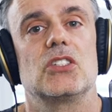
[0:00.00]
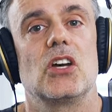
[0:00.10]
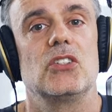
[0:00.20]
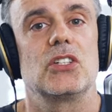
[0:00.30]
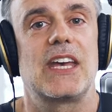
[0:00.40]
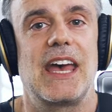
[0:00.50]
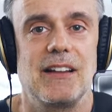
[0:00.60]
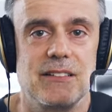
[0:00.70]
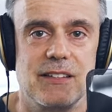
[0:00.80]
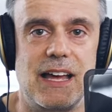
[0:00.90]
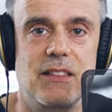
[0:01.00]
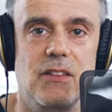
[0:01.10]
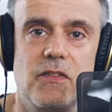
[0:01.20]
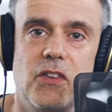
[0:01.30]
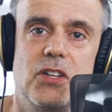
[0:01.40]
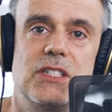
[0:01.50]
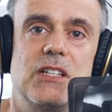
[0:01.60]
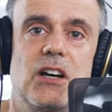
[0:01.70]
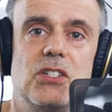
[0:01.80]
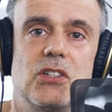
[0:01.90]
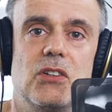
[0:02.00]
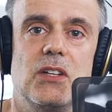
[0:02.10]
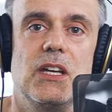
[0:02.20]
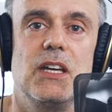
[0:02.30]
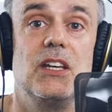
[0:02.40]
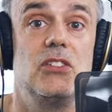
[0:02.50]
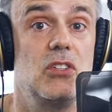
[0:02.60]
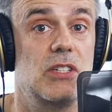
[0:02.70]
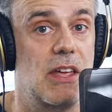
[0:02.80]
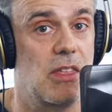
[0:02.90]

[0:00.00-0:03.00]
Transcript: So to counter that, the first thing I do is use